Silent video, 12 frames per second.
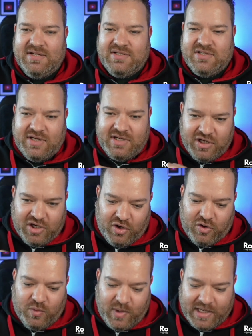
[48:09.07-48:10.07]
so you can
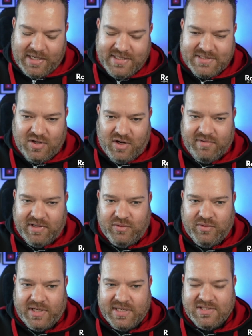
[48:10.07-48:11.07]
quickly start recording.